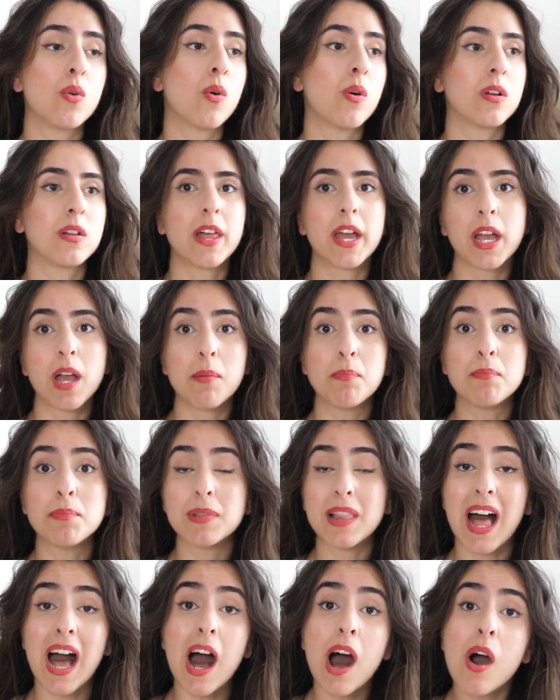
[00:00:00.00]
or like a
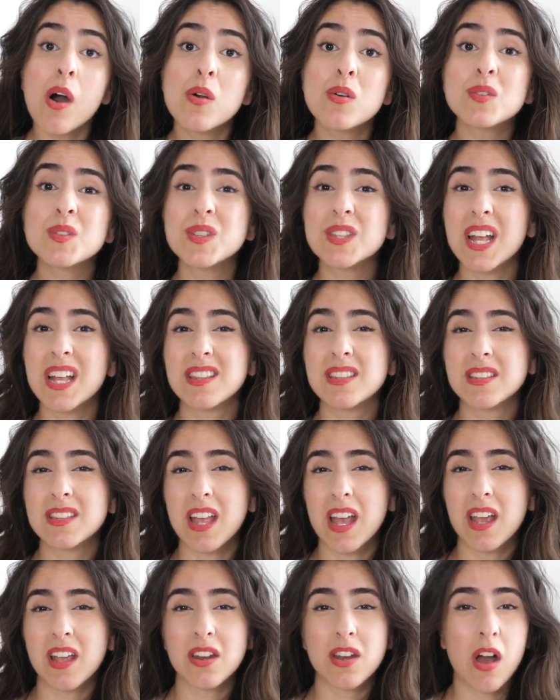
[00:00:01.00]
blouse that's
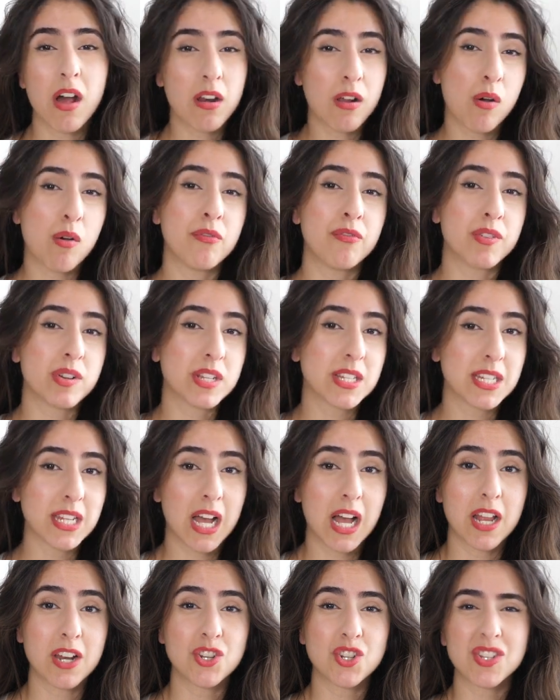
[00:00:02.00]
like not
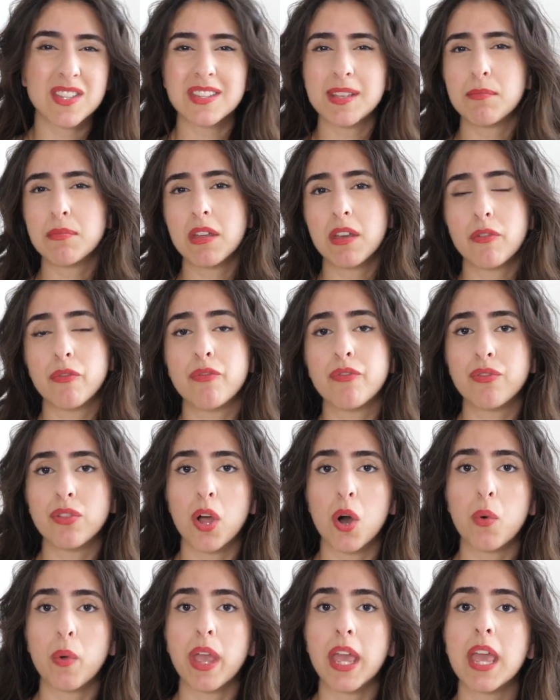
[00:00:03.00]
overdone, just something
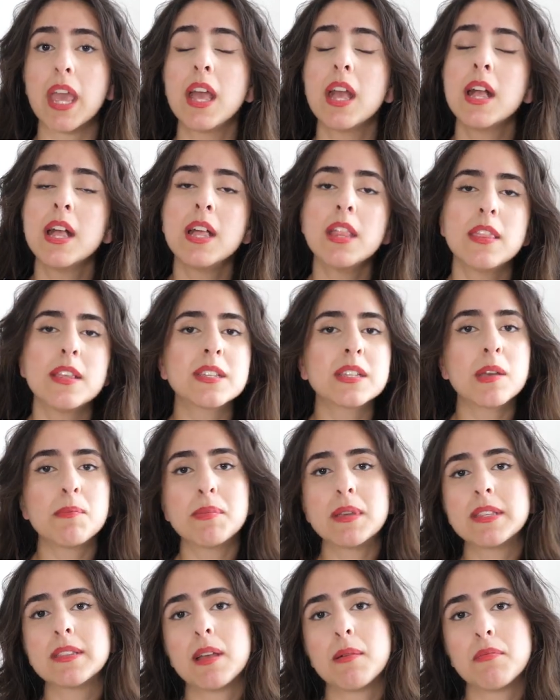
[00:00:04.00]
flowy, this could
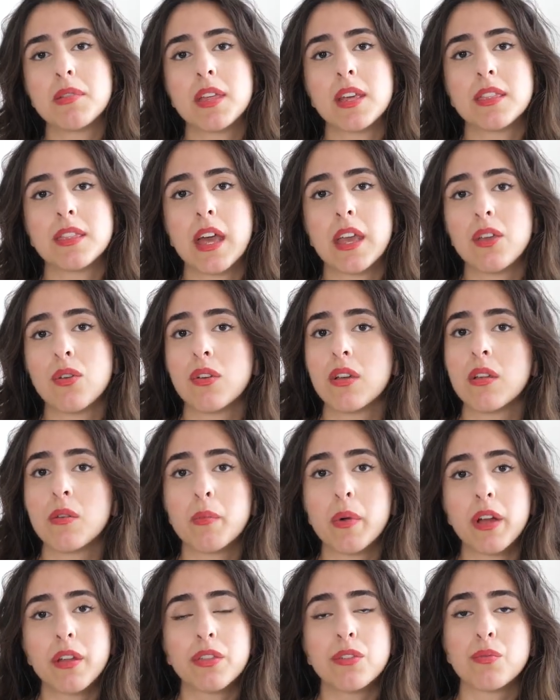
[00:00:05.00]
be something that you can
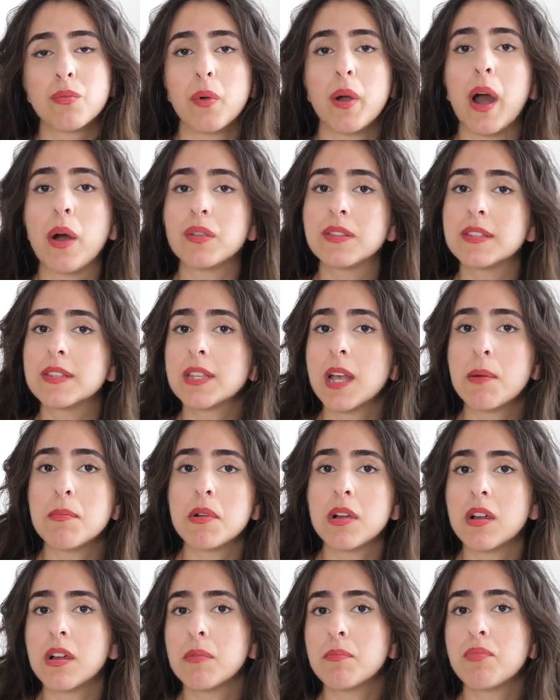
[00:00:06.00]
wear throughout
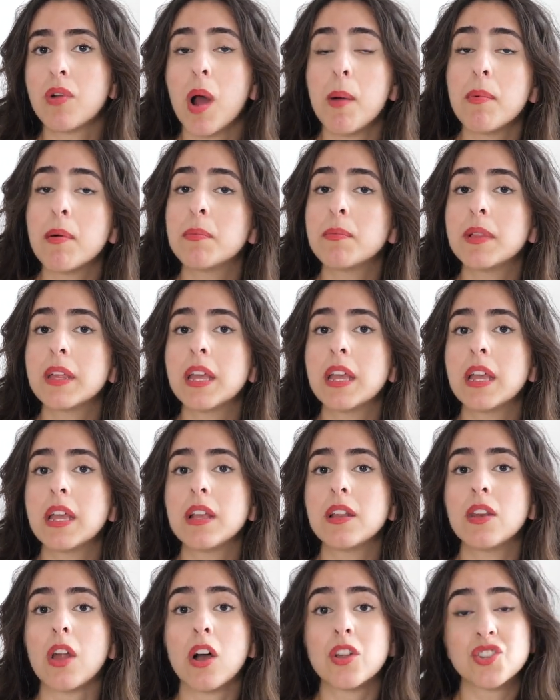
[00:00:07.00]
summer, probably
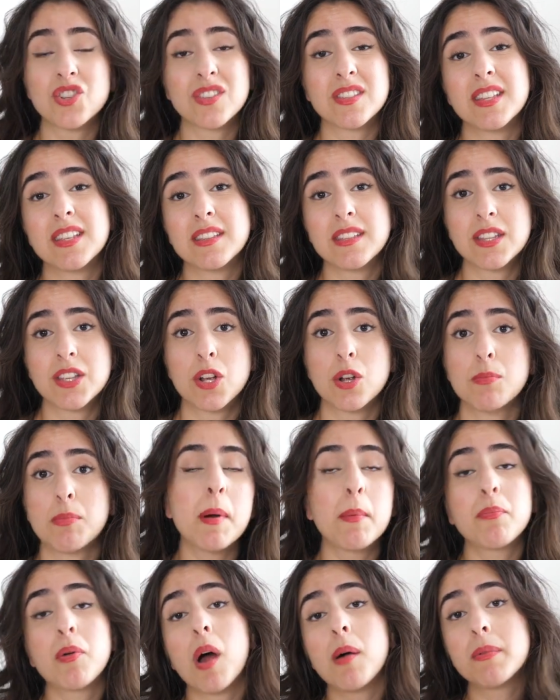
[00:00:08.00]
not just this year,
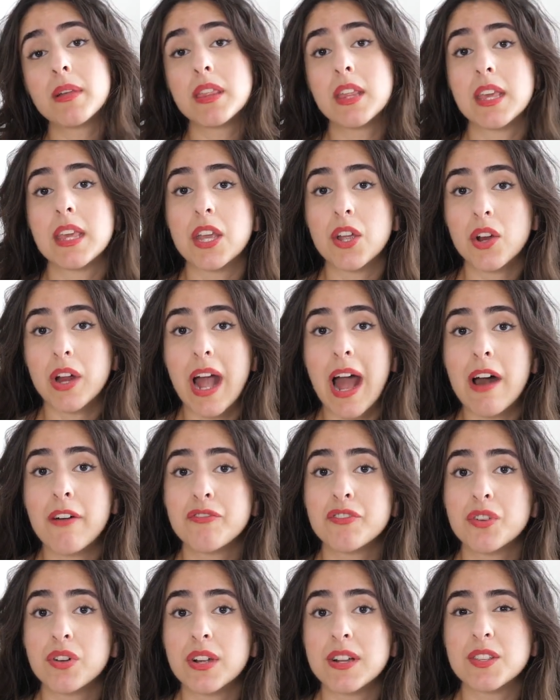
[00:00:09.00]
but probably the year
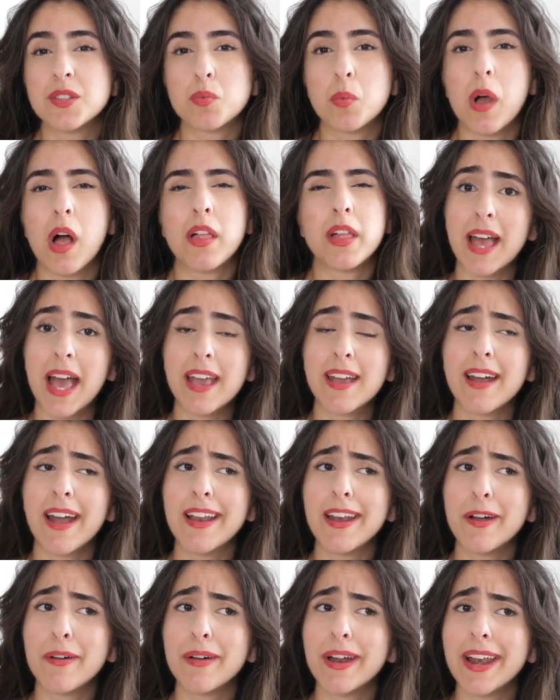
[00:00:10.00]
after as well. I kind
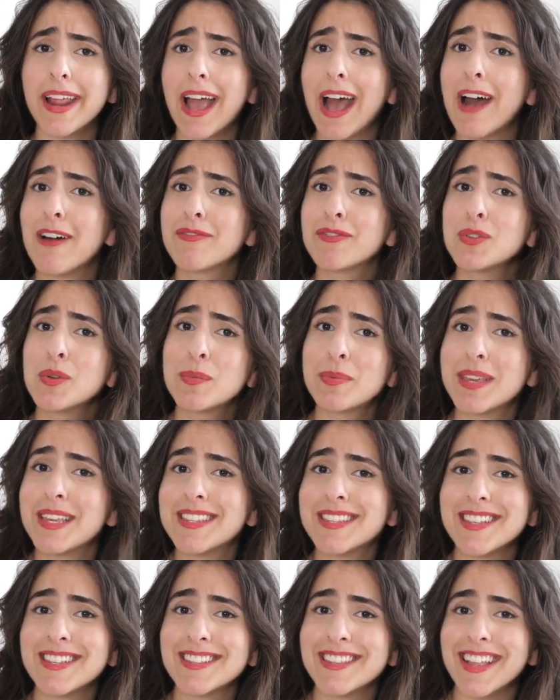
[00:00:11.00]
of already have 2
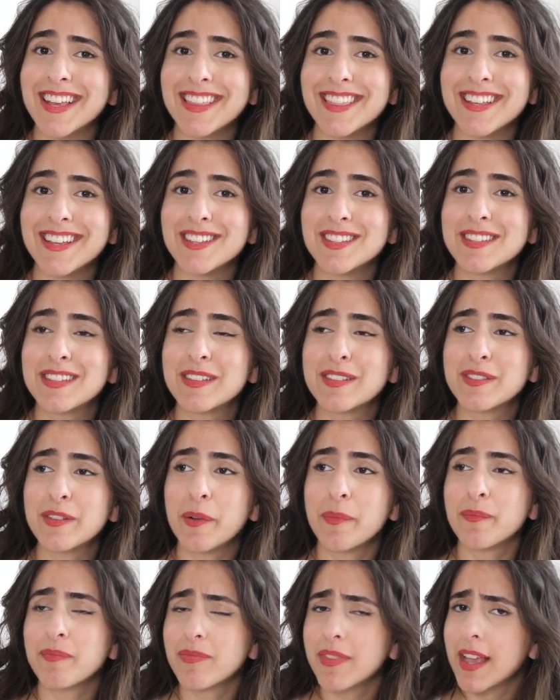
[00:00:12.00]
pieces like this, so
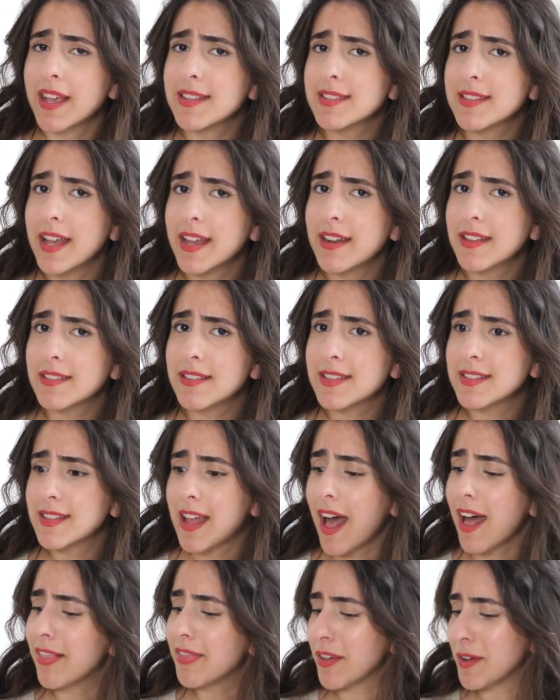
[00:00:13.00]
excited to
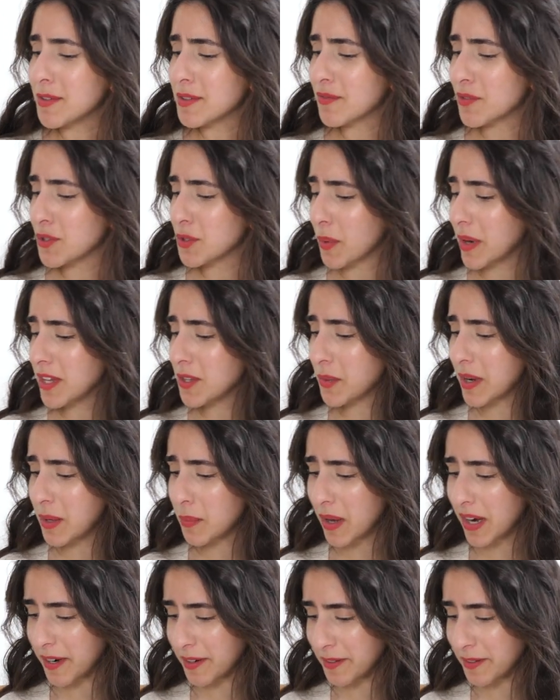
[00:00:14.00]
style those for 2021.